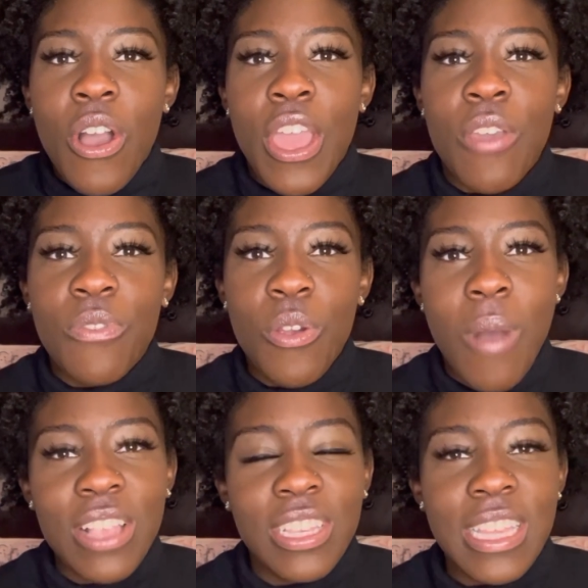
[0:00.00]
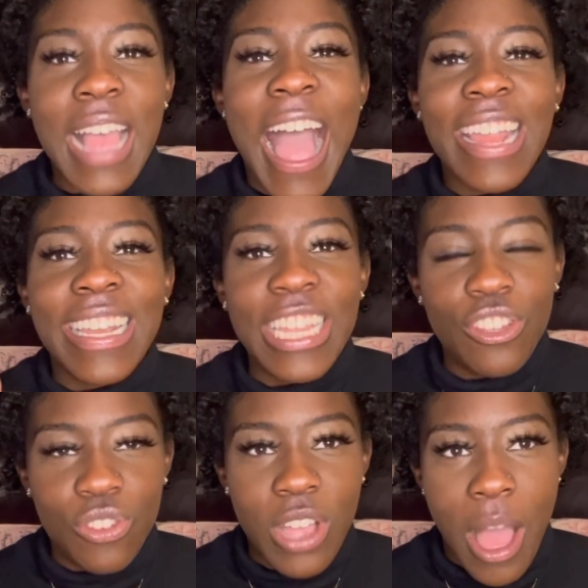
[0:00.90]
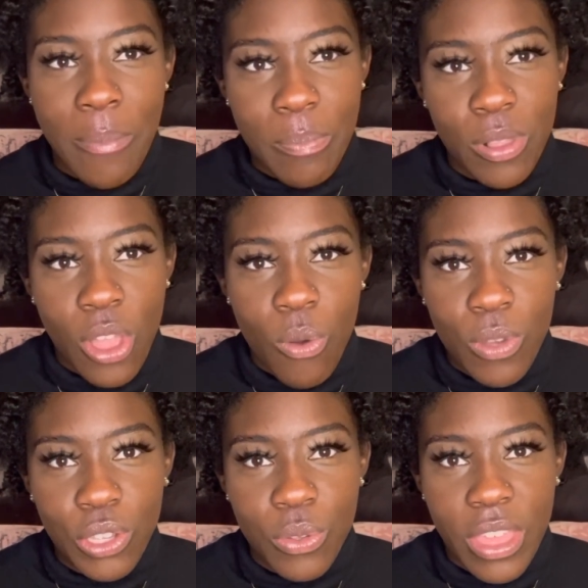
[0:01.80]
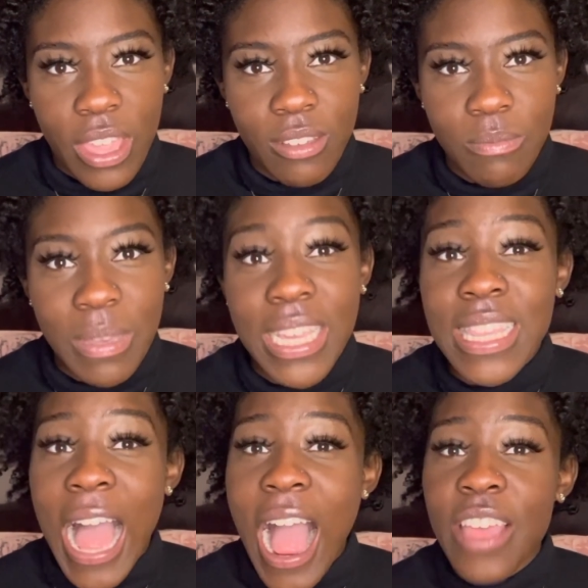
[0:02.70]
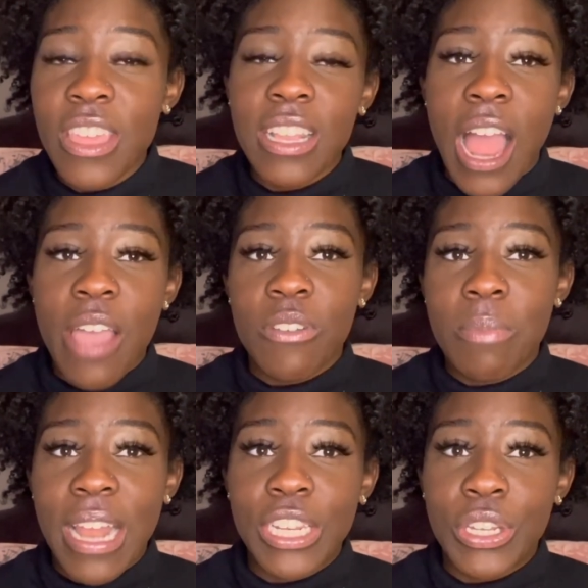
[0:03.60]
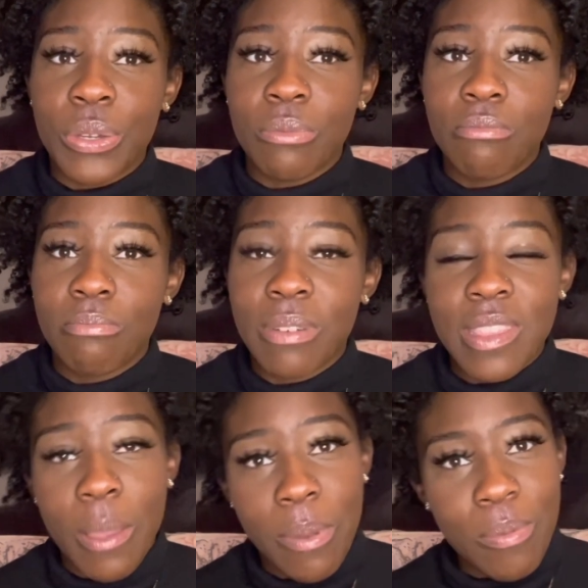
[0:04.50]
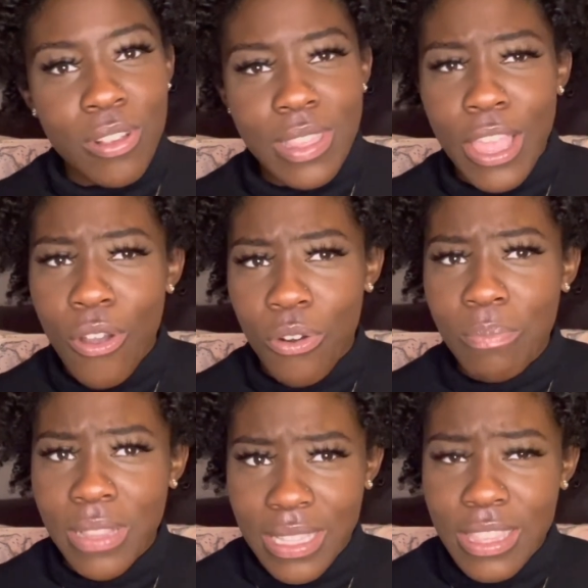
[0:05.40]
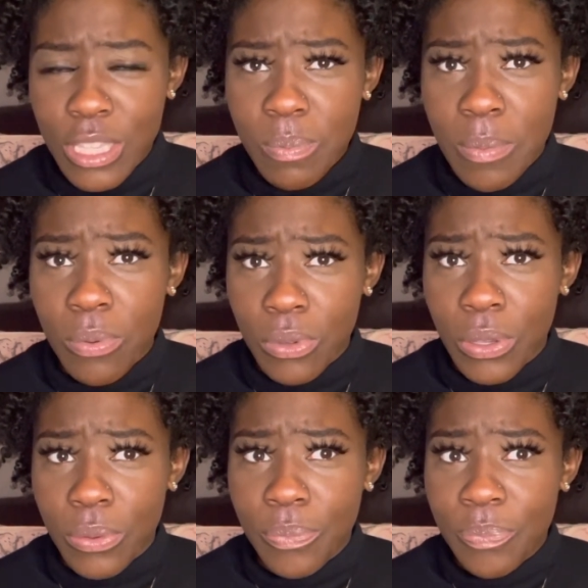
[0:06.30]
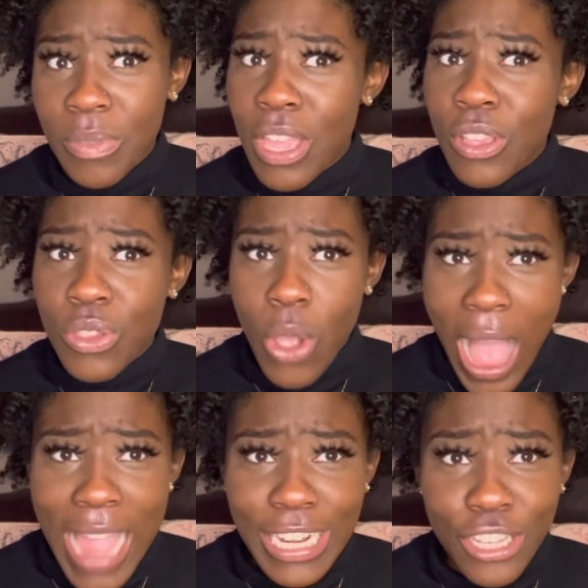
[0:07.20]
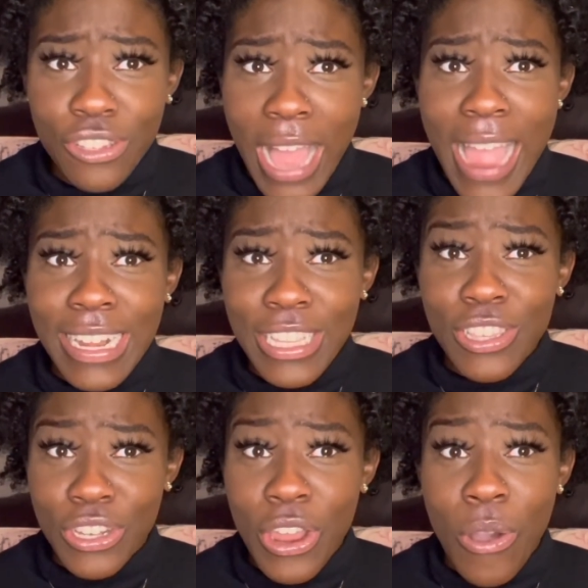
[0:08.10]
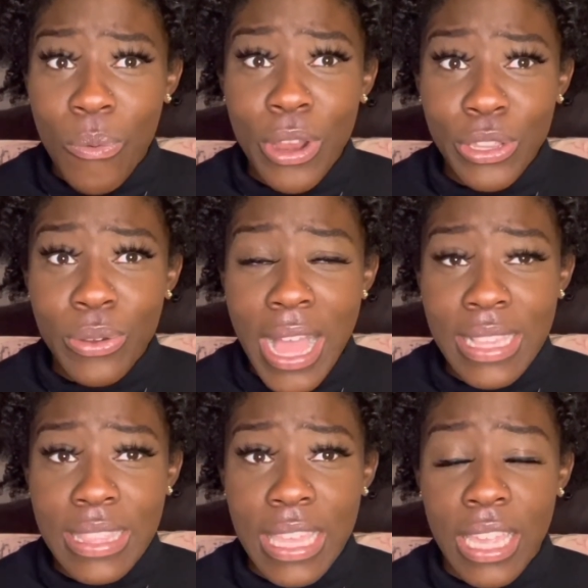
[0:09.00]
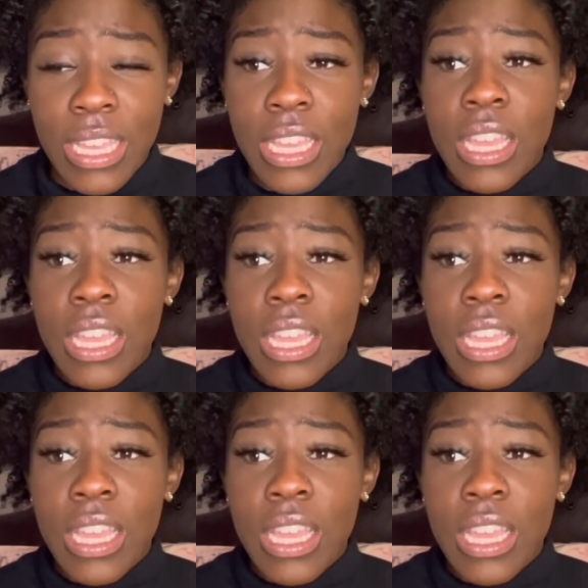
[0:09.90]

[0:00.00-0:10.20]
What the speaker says: If you're watching this, I need you to comment below what you think, because I think not everybody knew, but some people are saying, oh please, these people knew. So I need to know, what do you guys think?